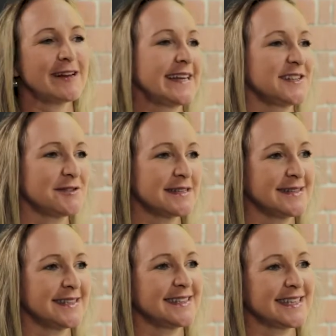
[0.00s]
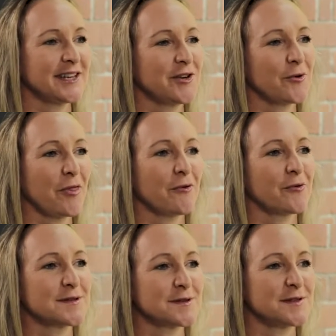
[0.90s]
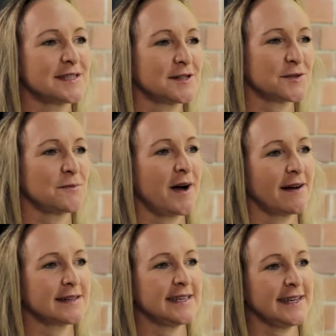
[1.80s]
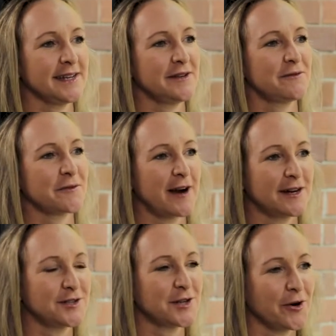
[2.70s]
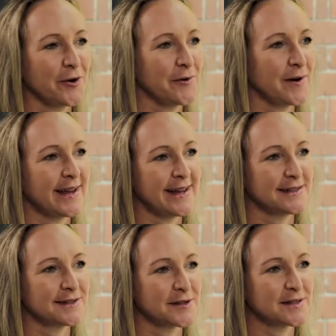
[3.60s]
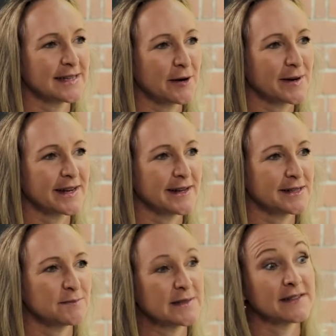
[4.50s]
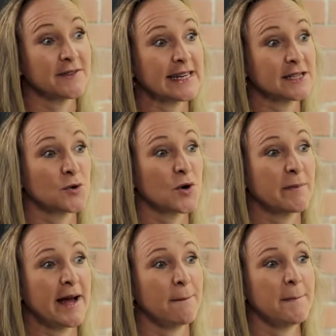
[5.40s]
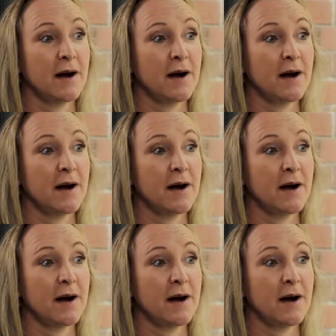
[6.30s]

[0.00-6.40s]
really interested in your thoughts on digital marketing for our show. And so today we're going to specifically talk about